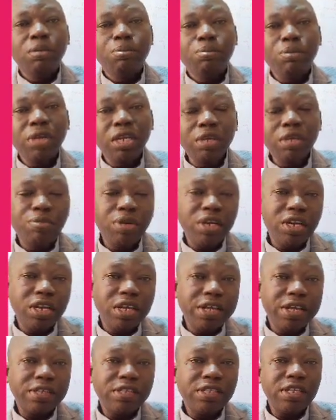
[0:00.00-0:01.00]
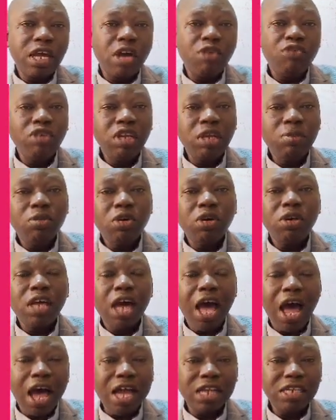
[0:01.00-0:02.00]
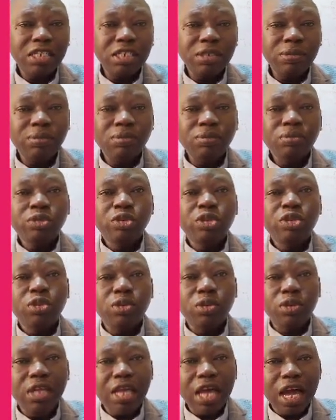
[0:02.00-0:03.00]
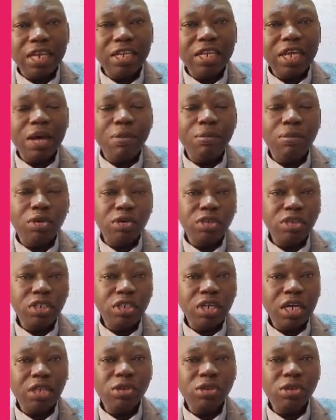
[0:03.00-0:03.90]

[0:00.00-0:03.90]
Many parents have labored hard to gather money